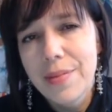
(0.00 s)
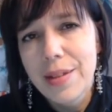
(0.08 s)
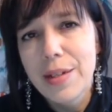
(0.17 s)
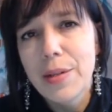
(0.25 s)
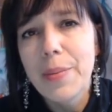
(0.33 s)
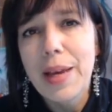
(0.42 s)

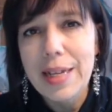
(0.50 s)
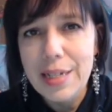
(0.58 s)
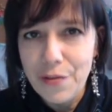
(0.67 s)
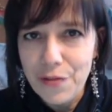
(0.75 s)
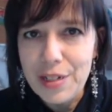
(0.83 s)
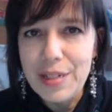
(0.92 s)
It'll make a
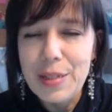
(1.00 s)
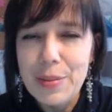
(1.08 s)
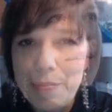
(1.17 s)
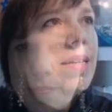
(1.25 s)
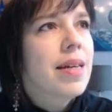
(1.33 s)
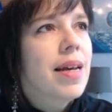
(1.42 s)
difference.
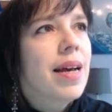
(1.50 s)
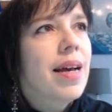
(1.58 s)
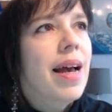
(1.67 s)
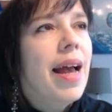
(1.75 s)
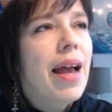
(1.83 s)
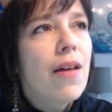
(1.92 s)

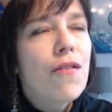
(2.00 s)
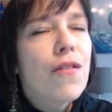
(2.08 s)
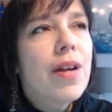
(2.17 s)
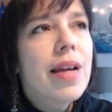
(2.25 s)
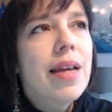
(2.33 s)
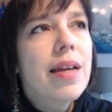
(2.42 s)

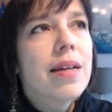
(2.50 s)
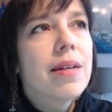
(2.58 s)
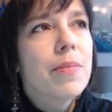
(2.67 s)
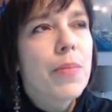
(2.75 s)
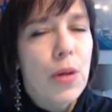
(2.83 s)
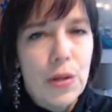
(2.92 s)
Every
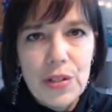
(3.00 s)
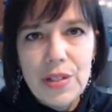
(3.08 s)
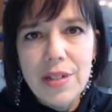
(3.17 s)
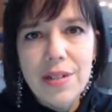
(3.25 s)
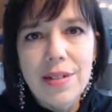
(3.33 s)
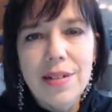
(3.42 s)

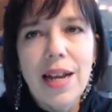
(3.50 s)
person,